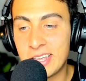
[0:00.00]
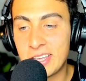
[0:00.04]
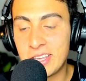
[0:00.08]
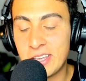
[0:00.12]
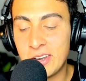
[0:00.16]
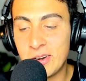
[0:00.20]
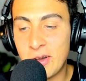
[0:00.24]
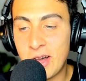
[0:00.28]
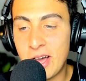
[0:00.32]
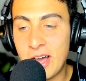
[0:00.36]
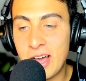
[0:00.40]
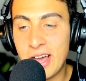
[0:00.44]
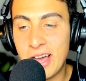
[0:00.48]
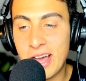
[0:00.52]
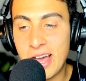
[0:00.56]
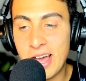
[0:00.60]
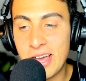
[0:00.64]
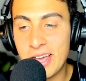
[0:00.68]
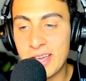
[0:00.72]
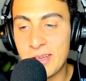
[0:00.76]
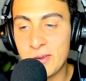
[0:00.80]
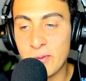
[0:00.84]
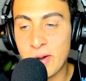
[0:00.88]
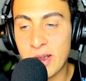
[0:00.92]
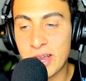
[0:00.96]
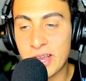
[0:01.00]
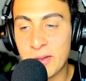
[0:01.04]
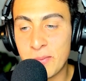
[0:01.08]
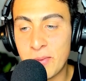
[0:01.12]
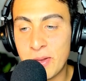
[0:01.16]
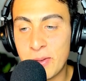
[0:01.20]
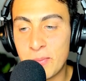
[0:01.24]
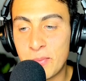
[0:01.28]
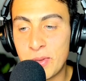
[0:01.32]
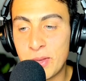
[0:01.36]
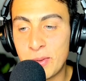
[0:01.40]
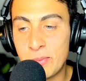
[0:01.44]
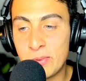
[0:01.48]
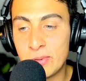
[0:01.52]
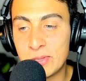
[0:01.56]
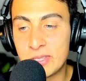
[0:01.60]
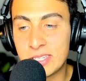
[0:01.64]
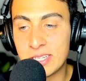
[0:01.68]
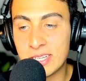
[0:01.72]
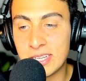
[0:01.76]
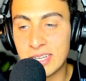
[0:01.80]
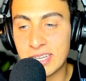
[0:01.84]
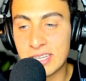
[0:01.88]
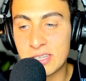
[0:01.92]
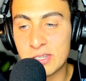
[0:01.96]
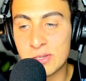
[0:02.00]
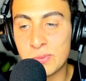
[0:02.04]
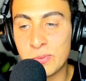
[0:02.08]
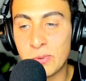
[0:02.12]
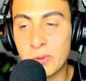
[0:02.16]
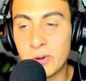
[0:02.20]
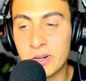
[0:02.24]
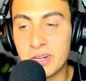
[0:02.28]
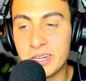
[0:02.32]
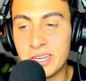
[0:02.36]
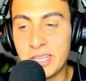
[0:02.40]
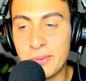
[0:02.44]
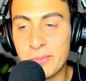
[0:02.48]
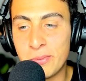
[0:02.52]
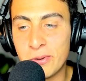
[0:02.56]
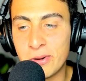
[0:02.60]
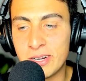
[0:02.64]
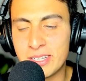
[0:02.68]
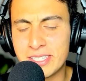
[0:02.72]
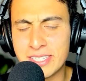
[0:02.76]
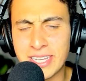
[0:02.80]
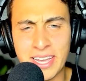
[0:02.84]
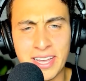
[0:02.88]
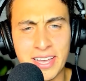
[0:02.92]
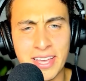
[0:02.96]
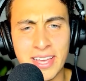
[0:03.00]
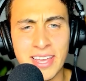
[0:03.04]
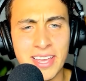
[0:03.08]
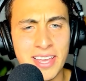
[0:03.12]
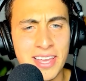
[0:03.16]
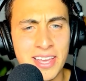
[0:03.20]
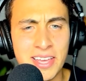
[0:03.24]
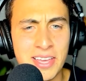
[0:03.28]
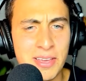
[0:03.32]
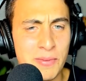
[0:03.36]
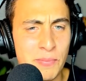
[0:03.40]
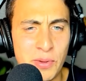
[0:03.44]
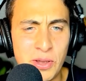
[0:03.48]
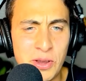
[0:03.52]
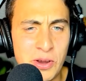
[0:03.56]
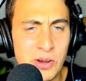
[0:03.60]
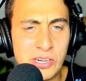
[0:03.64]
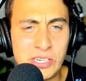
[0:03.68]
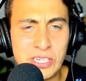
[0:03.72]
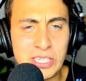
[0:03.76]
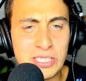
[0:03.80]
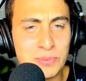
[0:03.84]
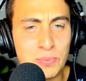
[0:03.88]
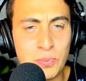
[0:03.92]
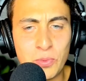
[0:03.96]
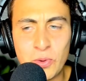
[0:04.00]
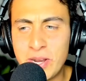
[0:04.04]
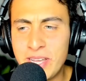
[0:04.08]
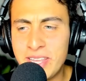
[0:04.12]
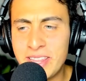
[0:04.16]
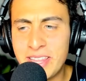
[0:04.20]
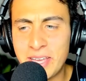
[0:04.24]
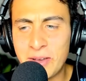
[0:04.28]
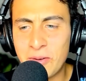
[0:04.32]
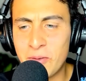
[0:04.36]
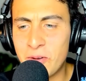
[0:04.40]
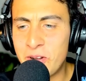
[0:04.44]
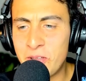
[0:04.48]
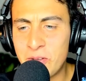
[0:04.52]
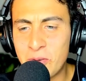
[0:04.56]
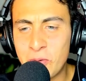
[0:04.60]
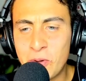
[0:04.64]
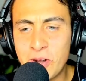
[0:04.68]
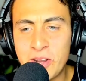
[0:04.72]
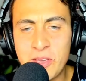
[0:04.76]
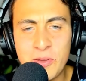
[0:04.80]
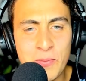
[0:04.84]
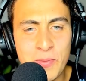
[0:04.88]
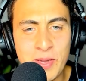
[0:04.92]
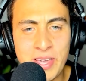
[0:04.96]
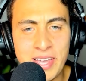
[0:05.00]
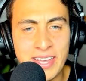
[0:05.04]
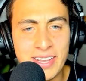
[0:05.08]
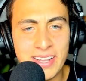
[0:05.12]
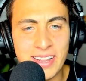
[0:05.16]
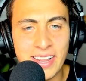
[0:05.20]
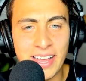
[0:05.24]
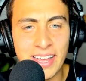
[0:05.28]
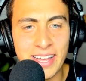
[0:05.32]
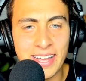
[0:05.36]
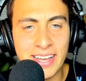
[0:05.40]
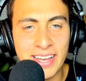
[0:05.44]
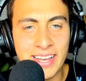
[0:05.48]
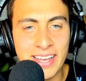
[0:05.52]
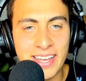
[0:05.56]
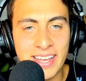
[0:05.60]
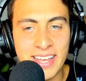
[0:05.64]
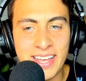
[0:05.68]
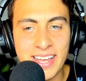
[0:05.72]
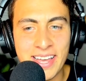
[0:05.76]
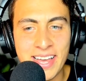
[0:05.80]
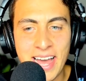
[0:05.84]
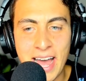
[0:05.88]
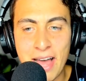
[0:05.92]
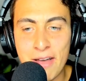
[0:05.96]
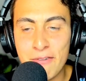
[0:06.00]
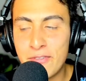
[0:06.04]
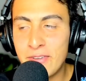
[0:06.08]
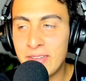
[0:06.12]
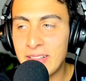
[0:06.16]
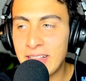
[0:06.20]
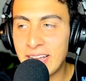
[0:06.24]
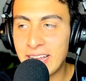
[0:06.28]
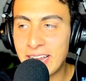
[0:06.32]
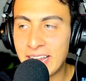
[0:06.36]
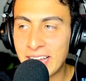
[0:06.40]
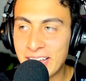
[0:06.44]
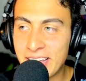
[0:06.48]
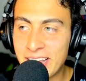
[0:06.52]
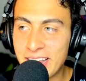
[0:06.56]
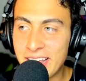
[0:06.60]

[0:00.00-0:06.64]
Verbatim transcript: you know, I, I recommend people to explore deeper. It's like, but you're just breathing. What do you, what do you mean? Like, I feel like